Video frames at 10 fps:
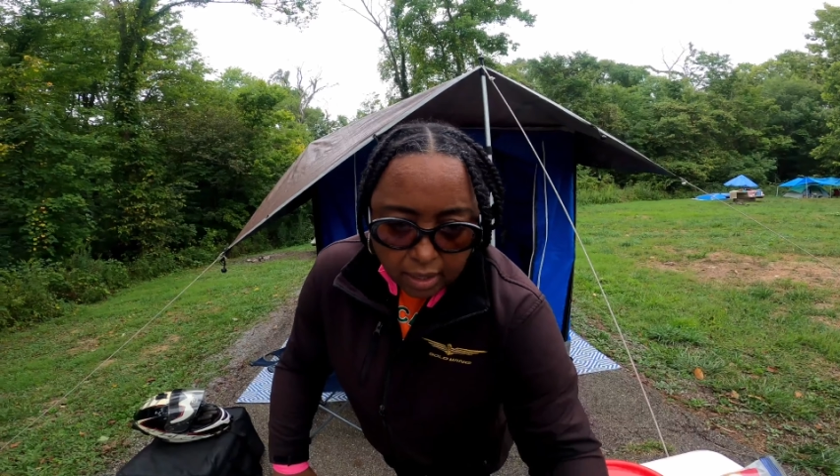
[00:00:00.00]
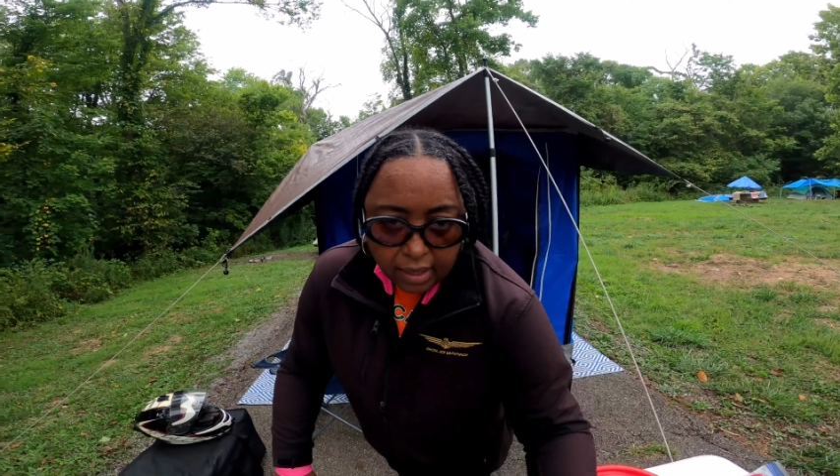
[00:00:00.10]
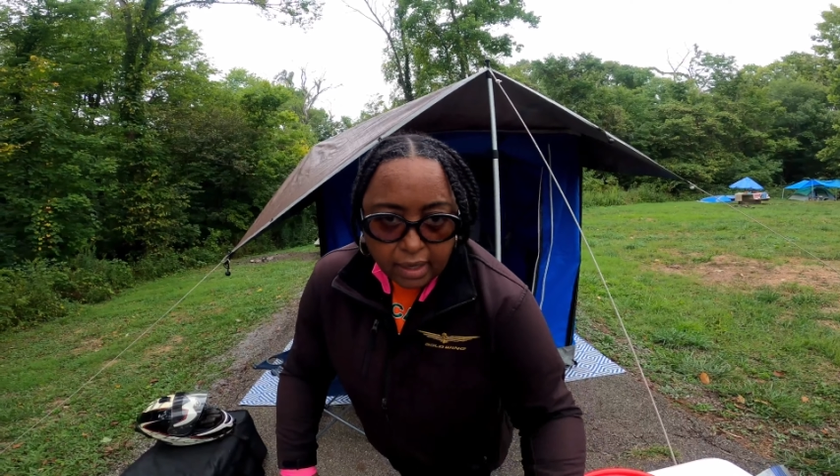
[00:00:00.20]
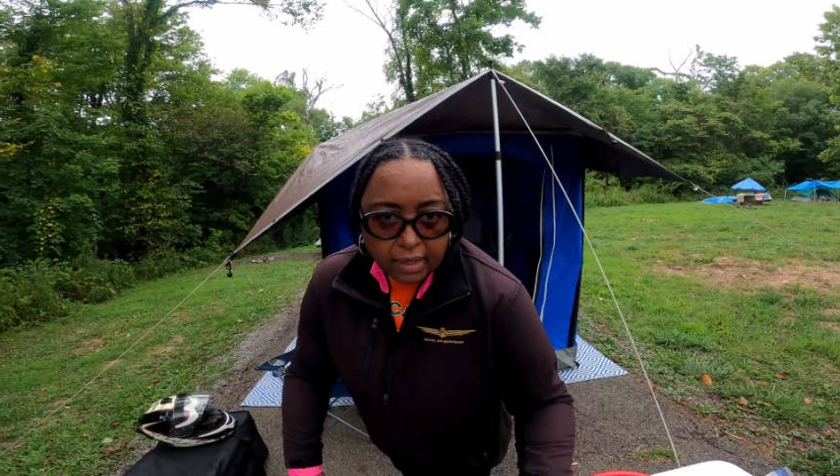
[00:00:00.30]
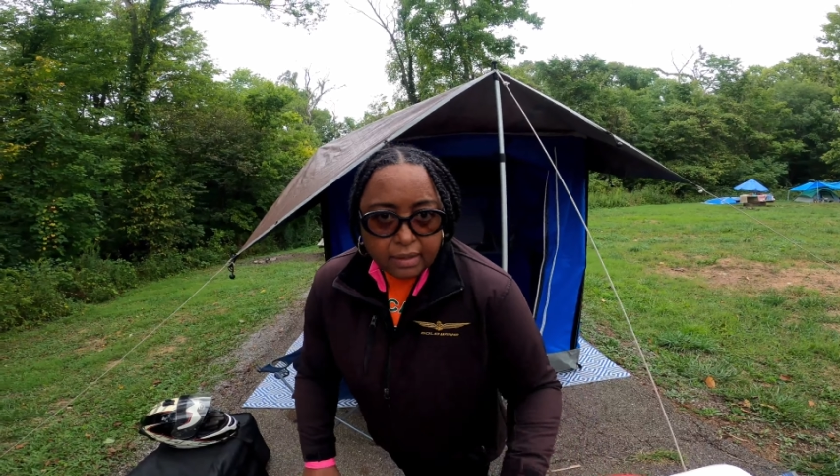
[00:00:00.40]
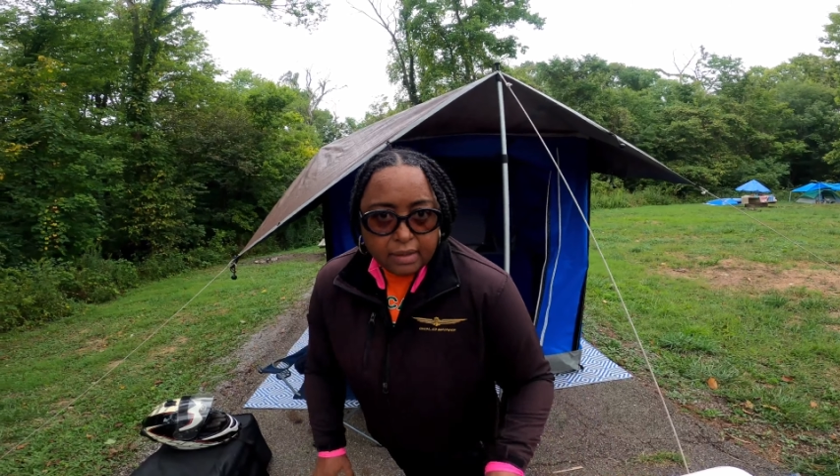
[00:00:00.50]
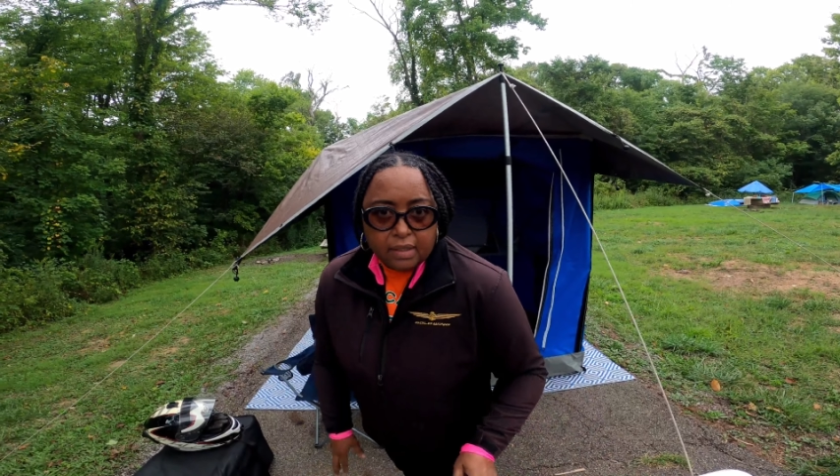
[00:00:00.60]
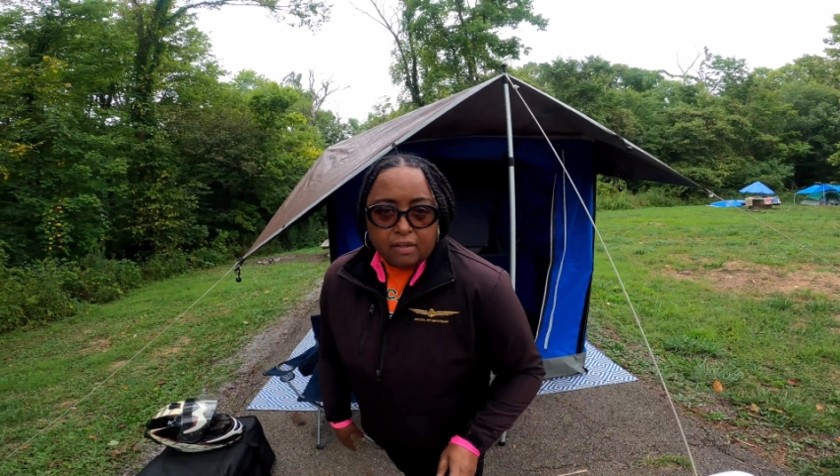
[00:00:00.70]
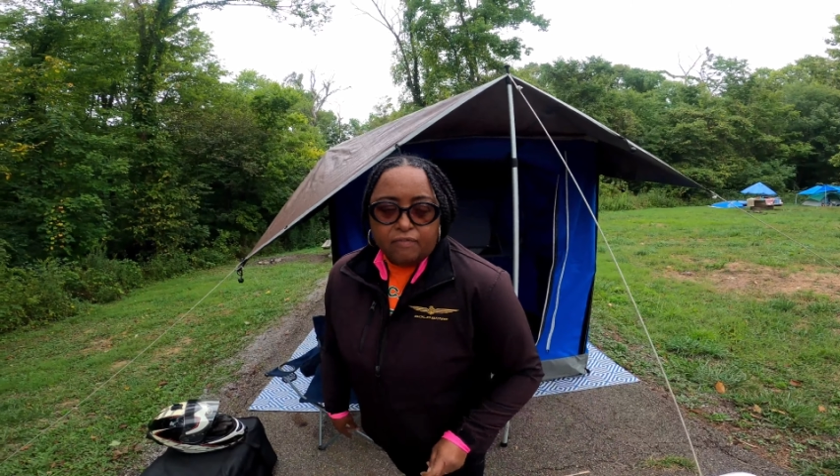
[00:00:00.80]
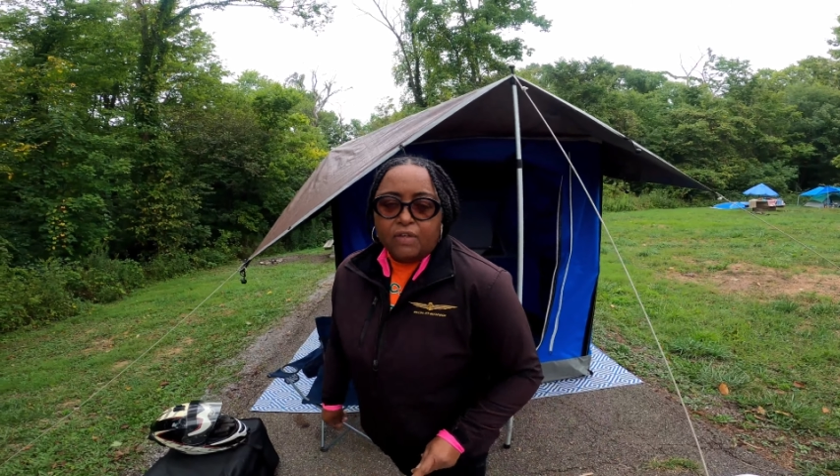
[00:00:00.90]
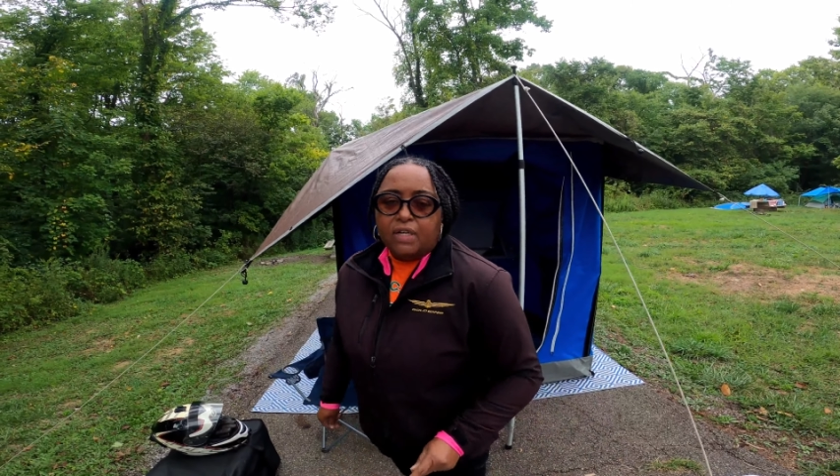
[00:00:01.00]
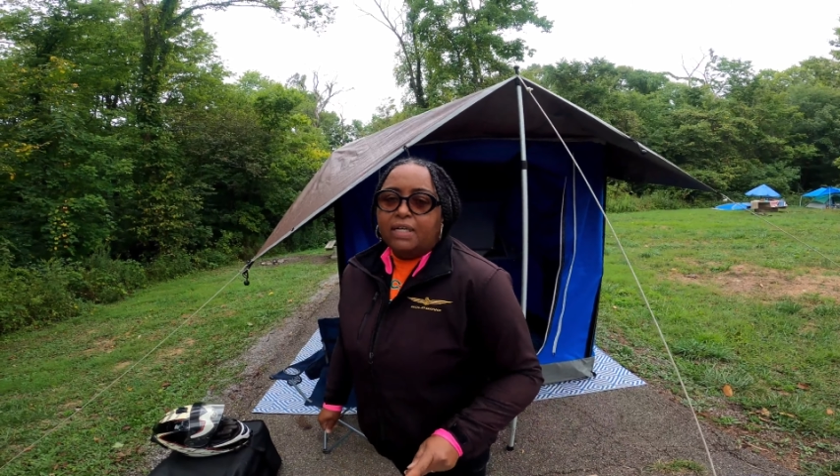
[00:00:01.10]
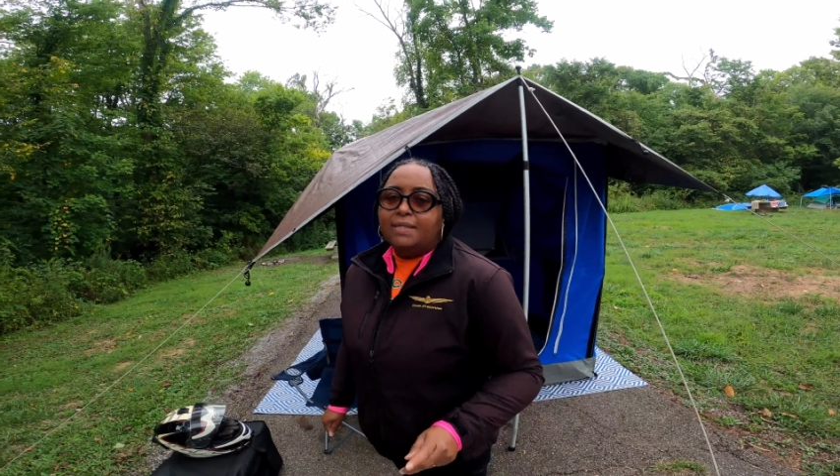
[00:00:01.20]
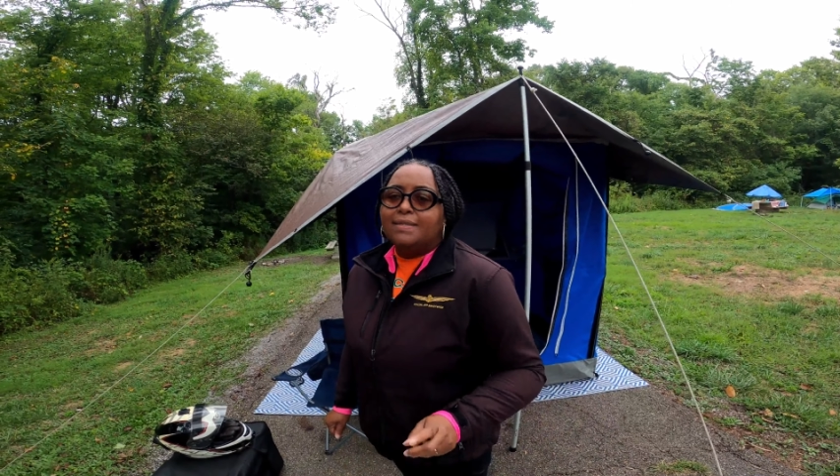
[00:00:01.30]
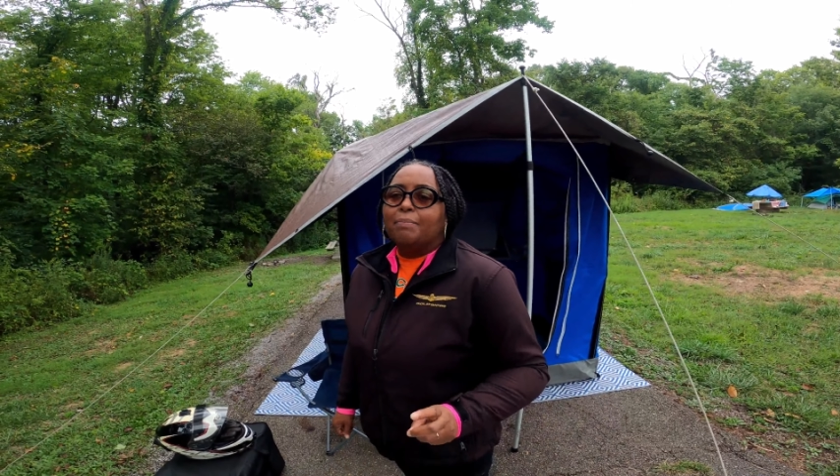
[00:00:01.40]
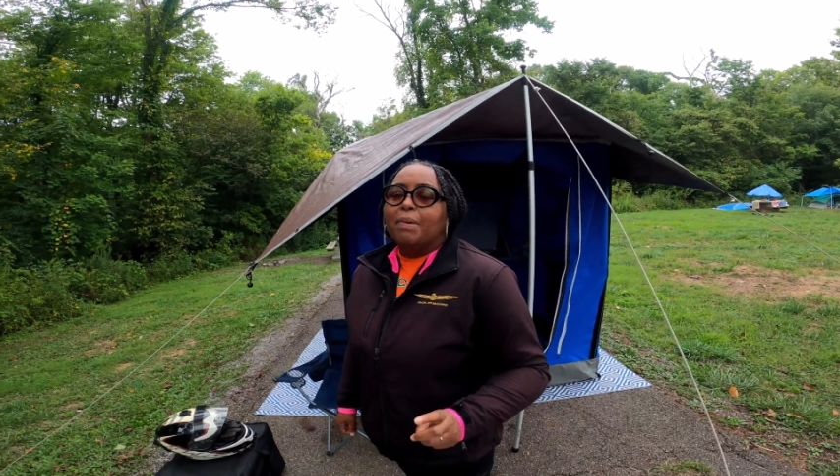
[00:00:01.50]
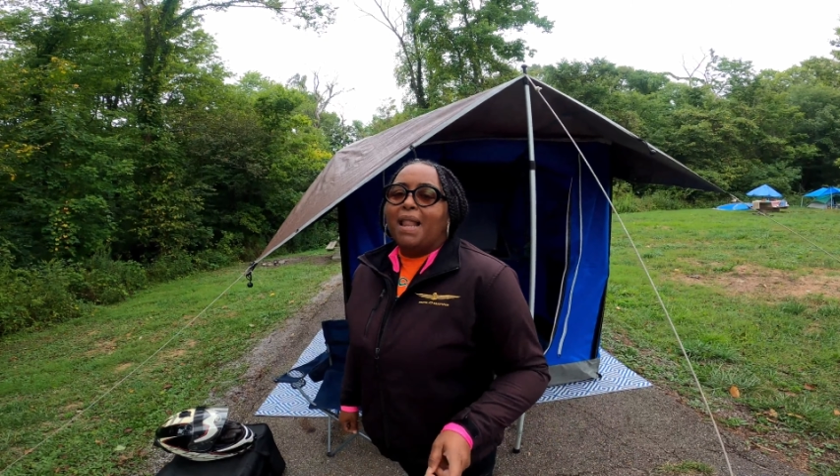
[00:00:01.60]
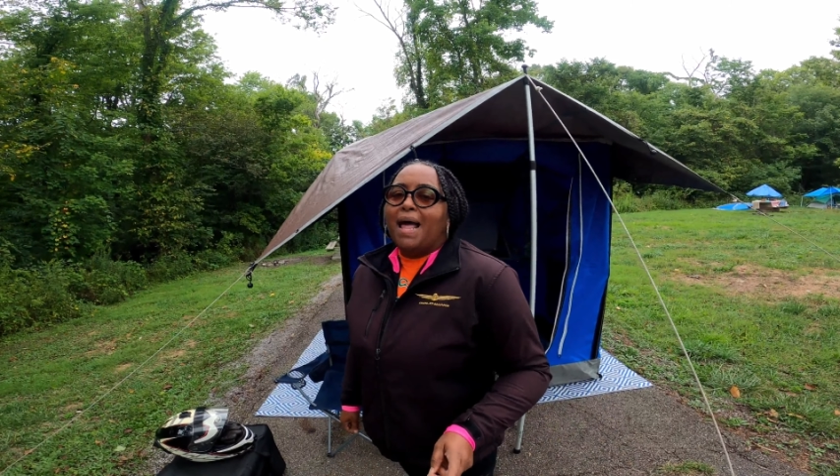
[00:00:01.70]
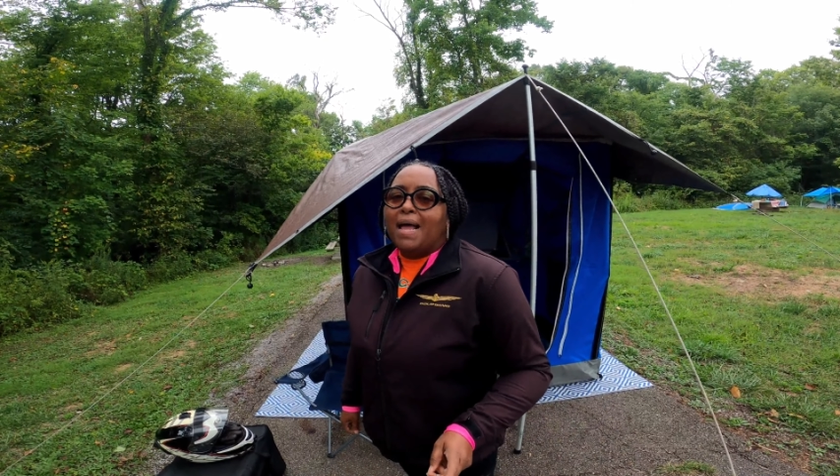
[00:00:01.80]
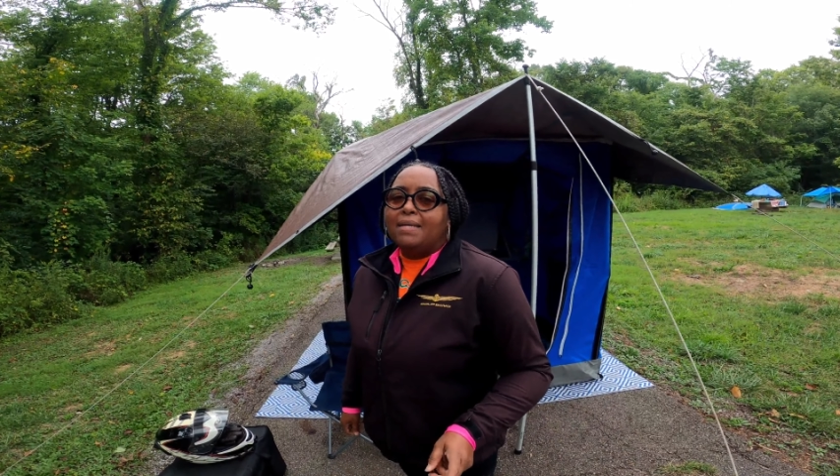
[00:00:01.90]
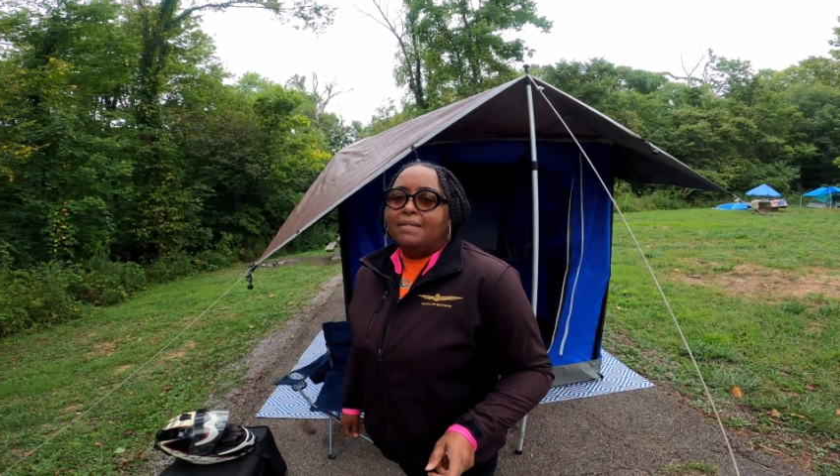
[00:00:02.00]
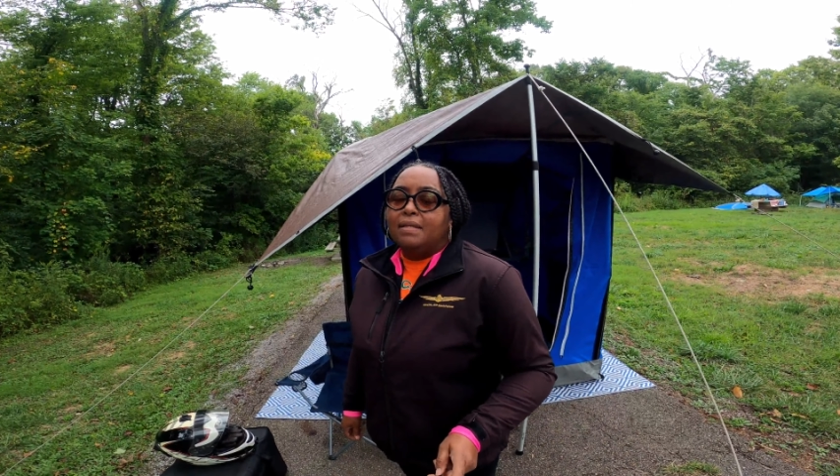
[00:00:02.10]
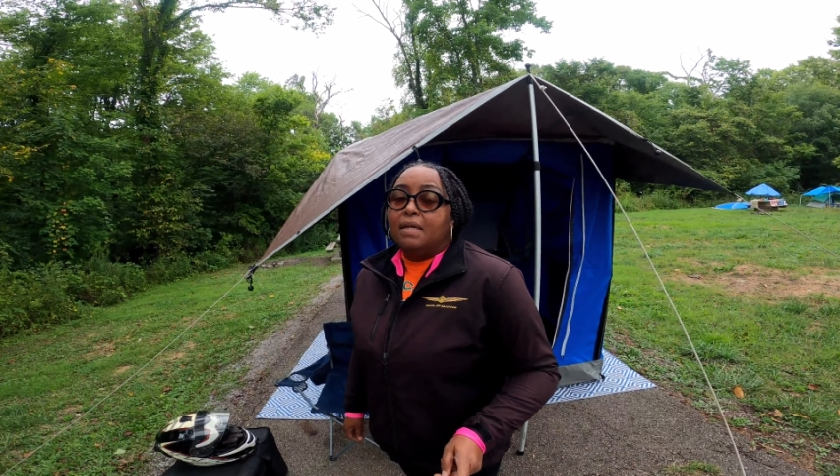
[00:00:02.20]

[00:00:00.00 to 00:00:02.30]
And if you need supplies,